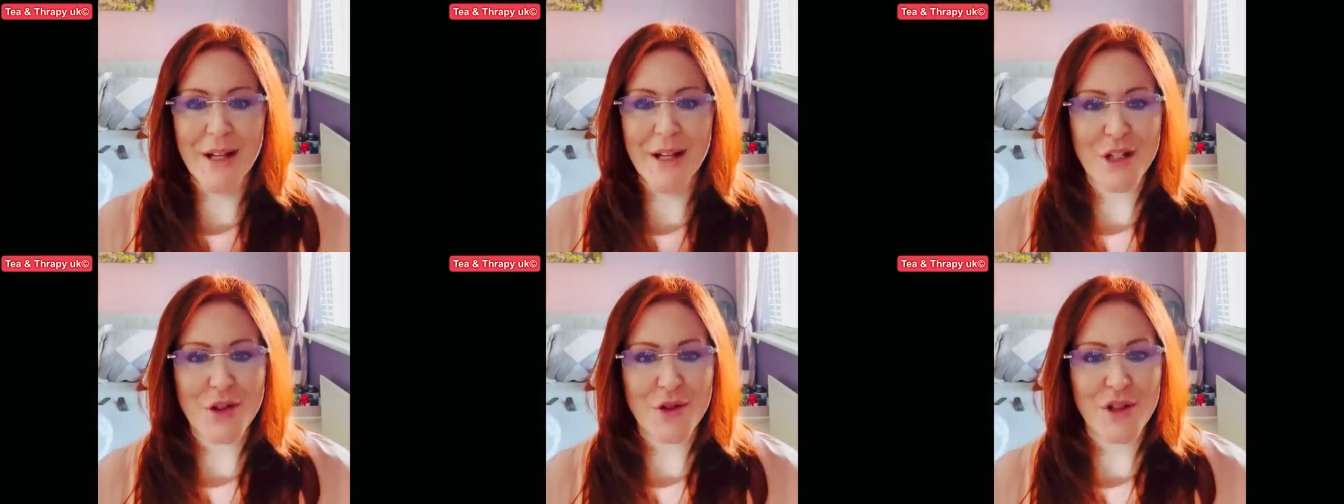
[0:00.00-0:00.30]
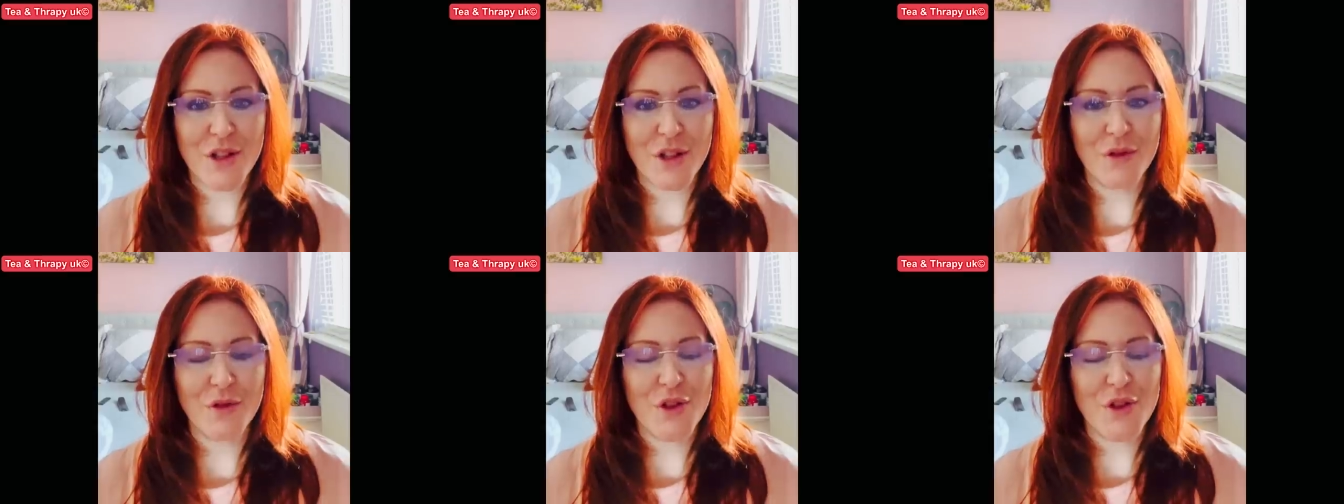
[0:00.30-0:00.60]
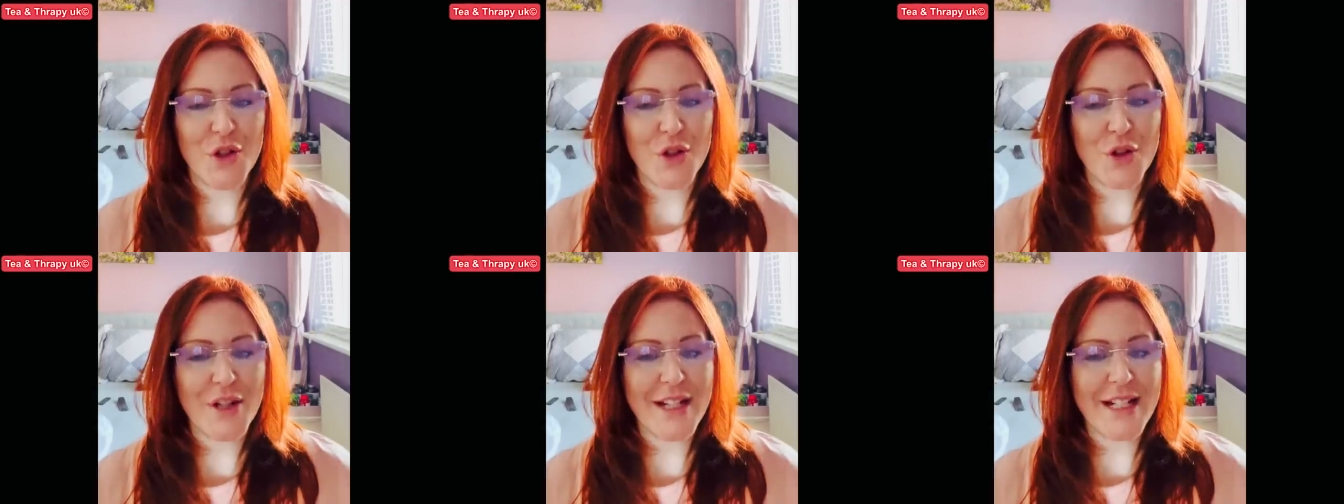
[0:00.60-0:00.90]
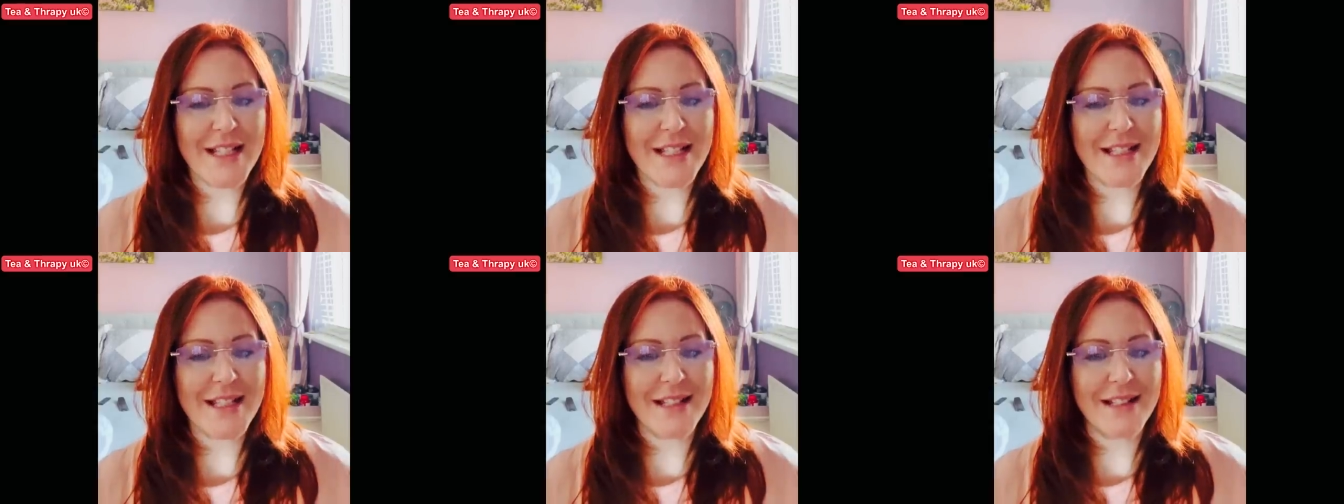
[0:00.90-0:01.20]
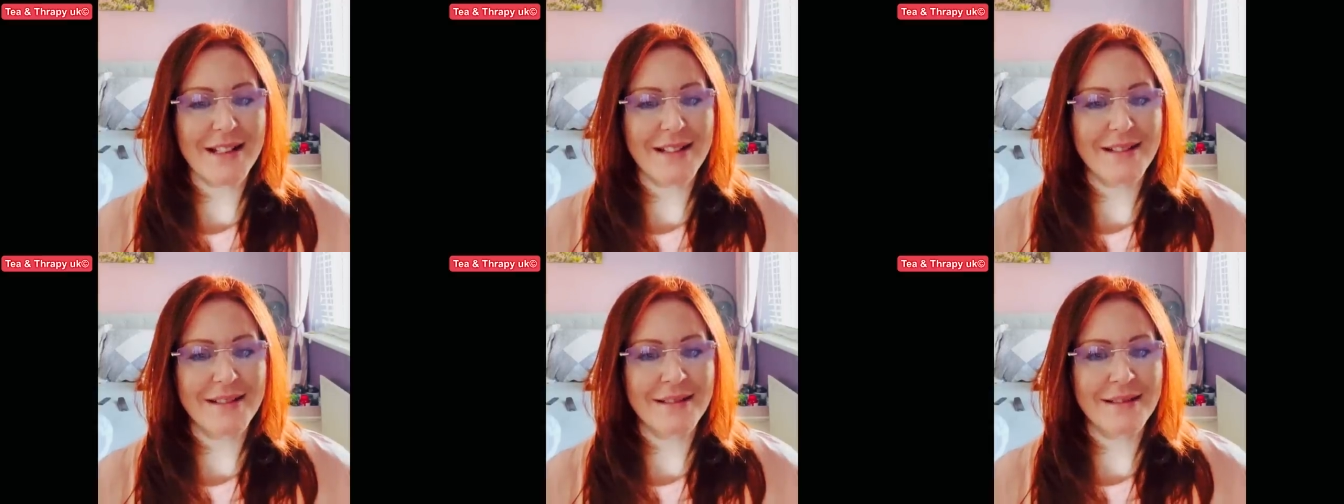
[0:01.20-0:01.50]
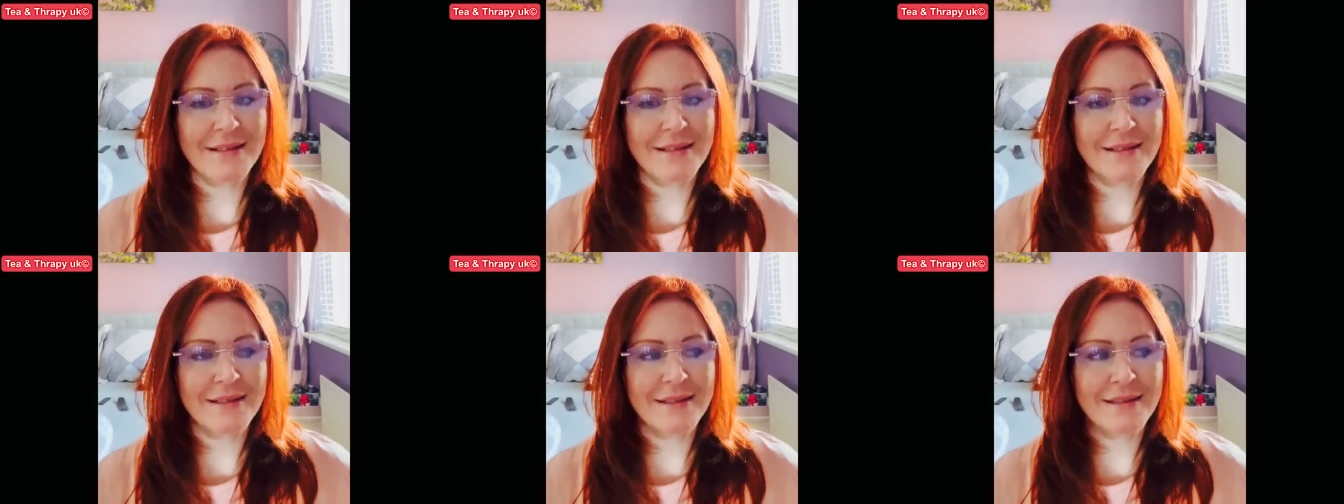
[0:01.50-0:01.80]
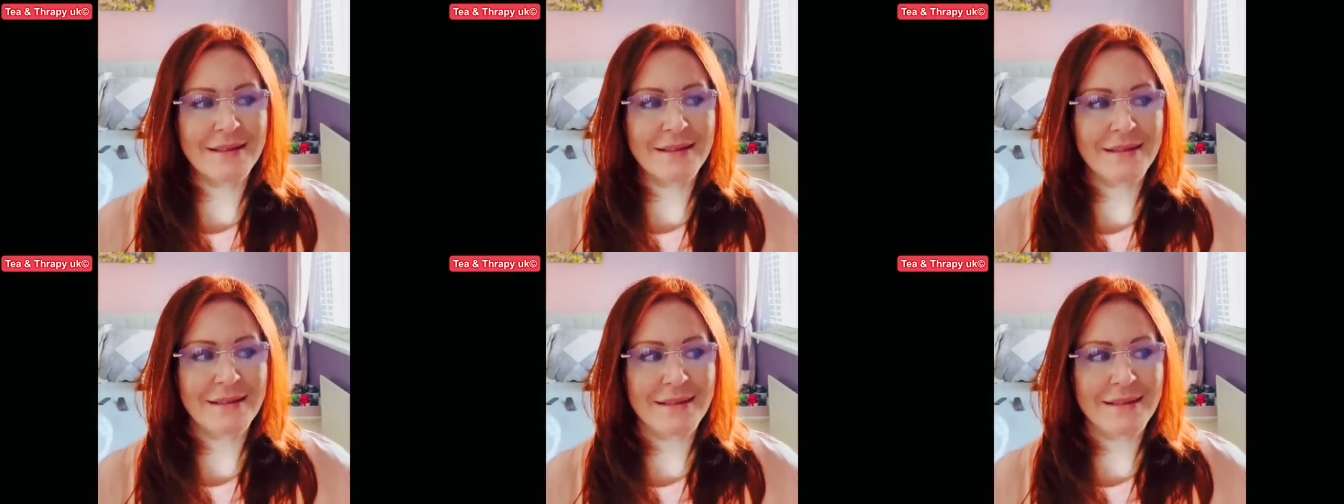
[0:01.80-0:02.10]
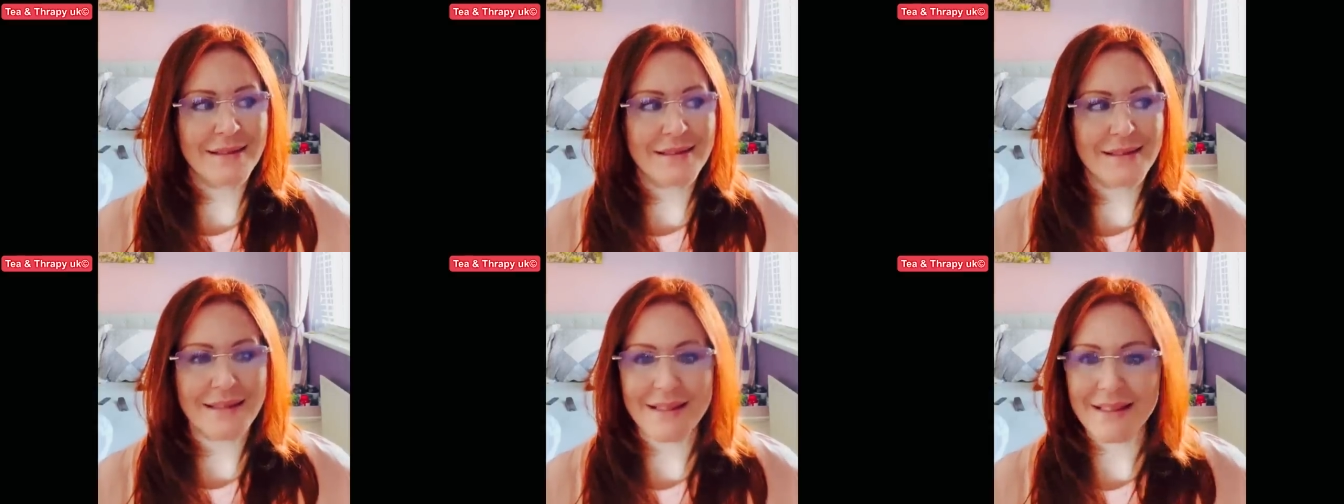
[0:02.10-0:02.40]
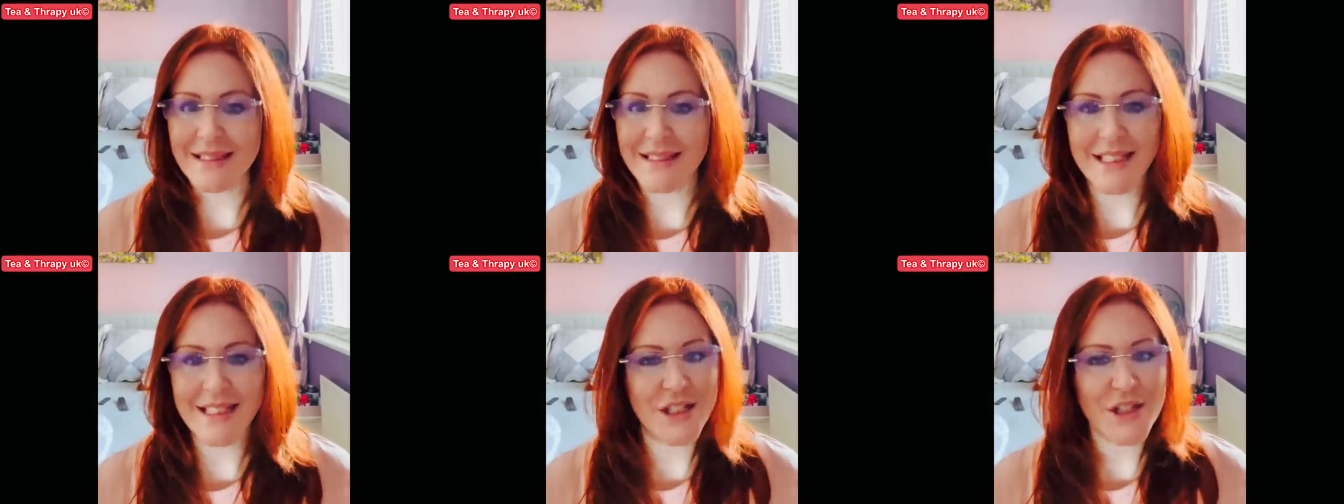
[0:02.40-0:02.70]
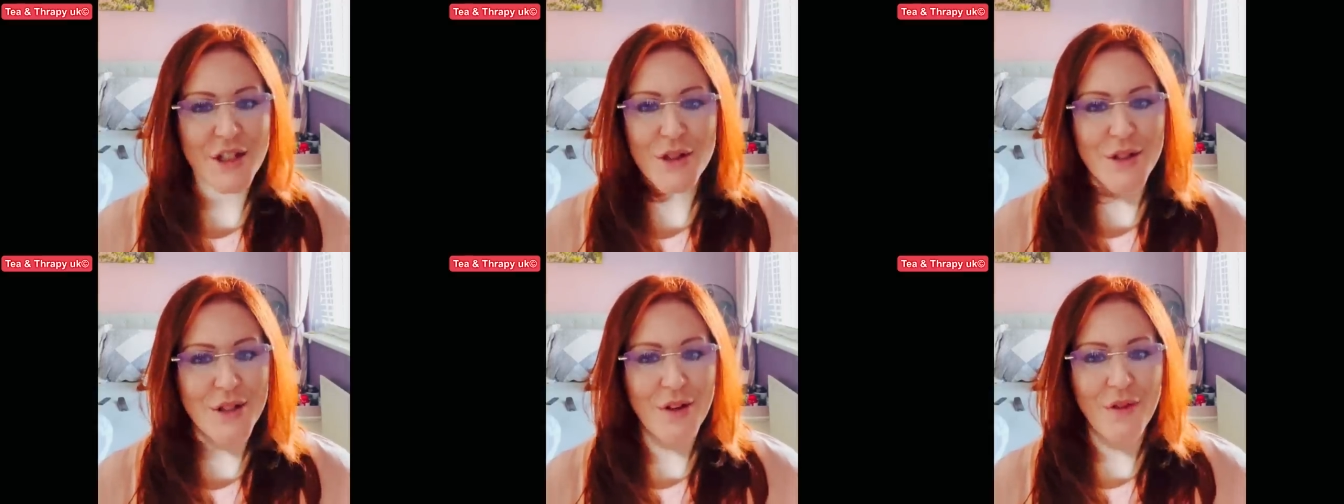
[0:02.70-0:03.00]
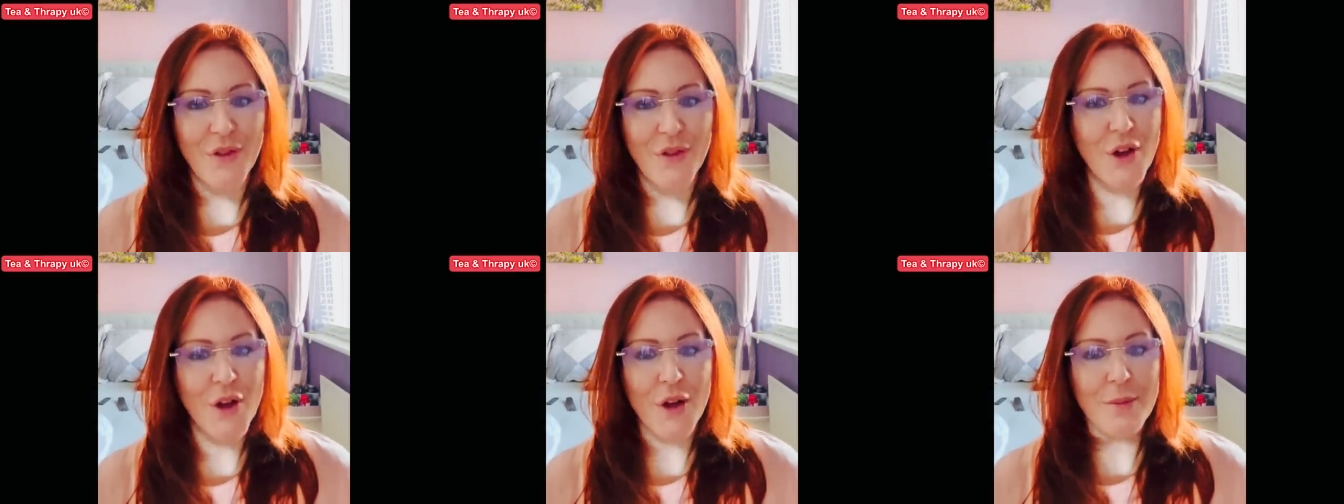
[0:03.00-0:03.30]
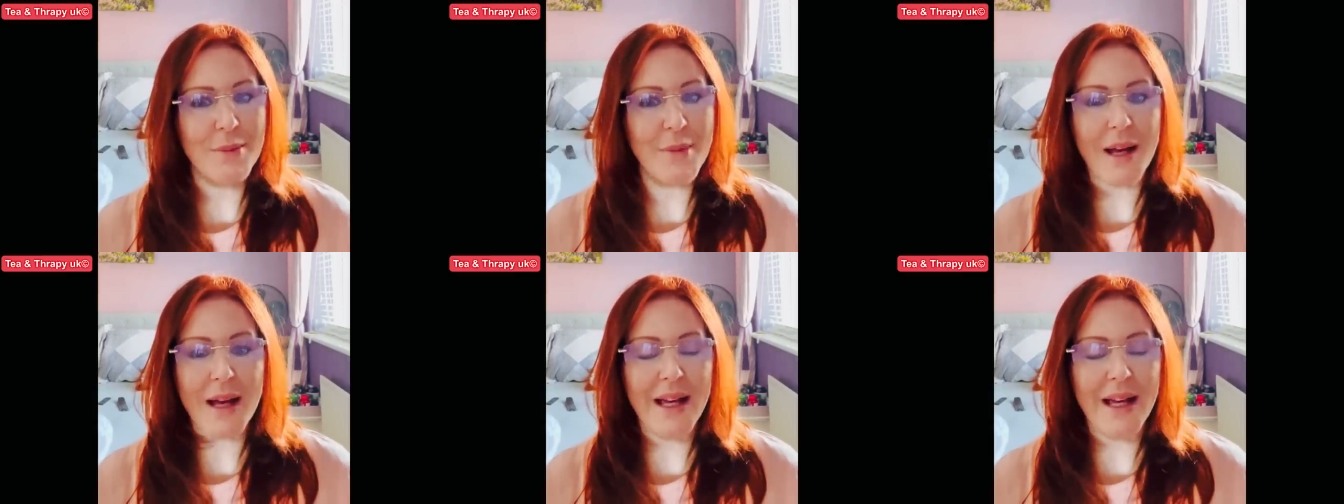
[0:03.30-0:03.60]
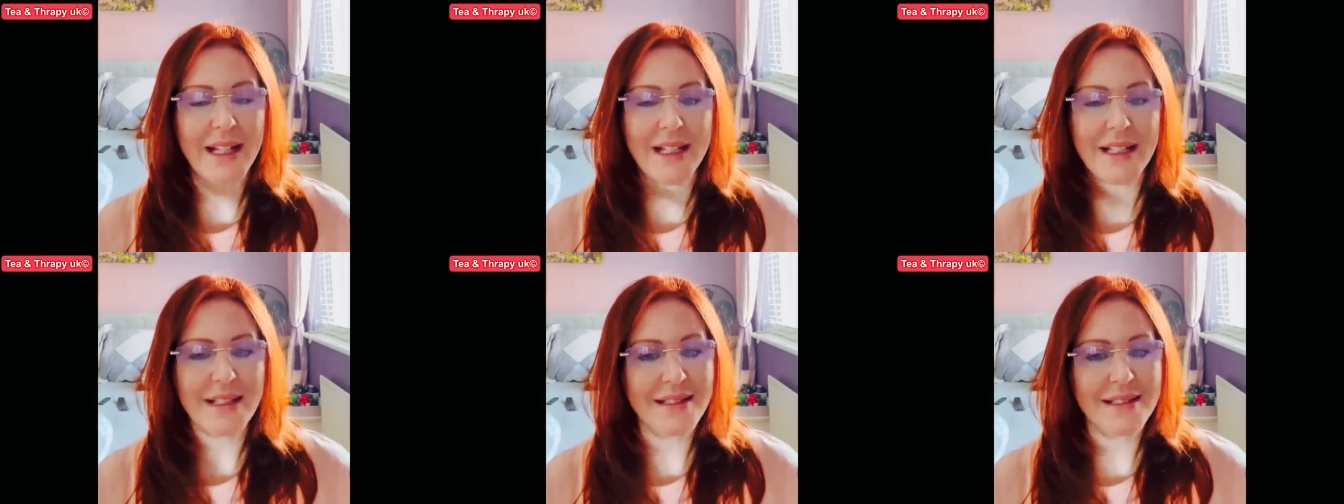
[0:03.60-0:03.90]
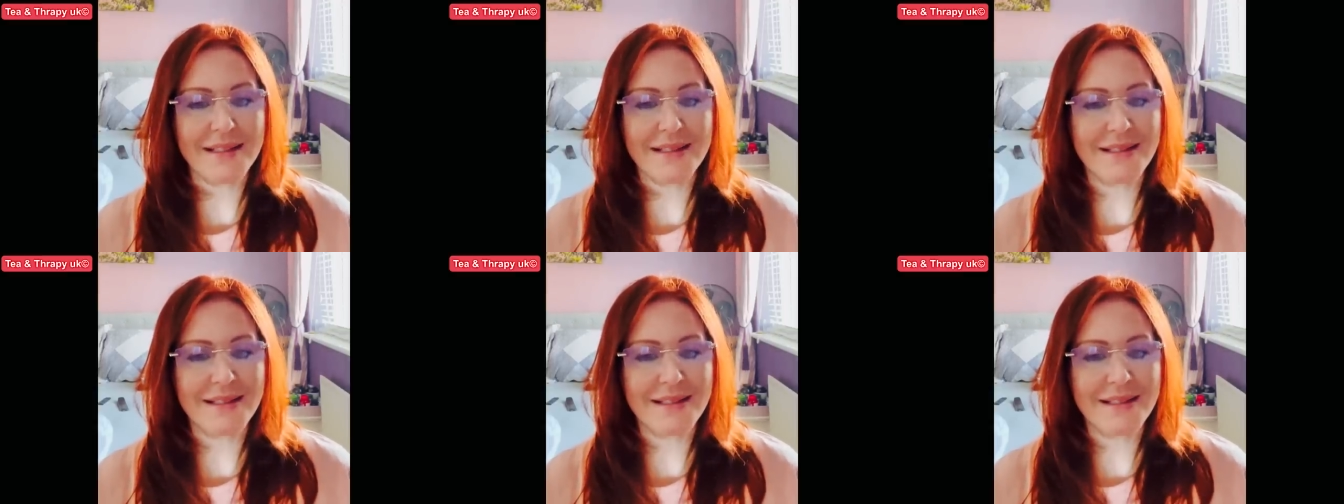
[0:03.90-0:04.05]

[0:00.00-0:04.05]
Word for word: that drink of choice. And as usual, I've forgotten mine